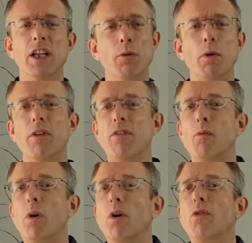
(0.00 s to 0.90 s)
in one of the
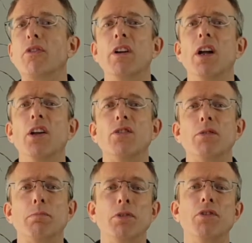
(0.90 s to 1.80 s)
world's
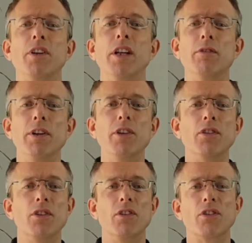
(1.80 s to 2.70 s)
last pristine
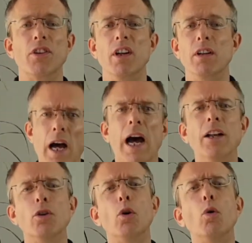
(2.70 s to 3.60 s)
regions,
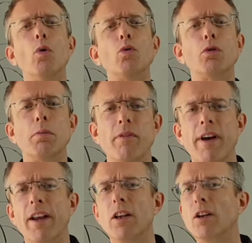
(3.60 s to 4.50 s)
and all to
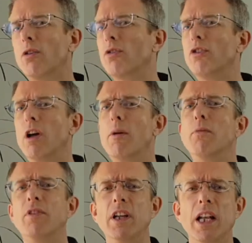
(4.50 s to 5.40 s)
prevent long-term
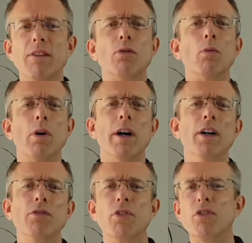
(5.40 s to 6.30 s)
sea level
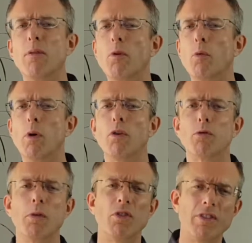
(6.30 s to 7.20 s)
rise for some of the
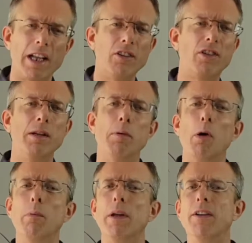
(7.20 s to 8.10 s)
world's most densely
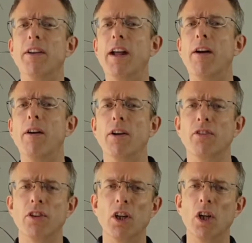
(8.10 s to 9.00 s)
populated
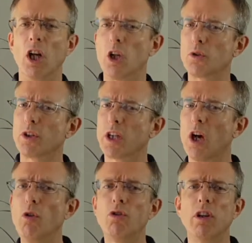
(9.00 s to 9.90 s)
areas along the
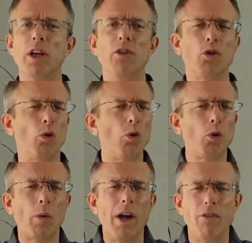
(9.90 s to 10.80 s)
coastlines all
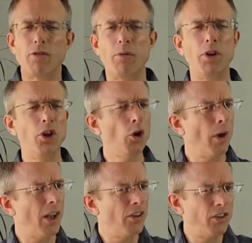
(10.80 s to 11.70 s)
the way from the
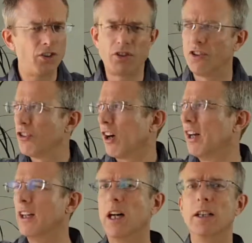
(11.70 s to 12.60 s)
US to
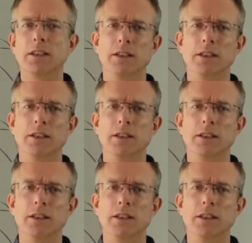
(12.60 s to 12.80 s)
China.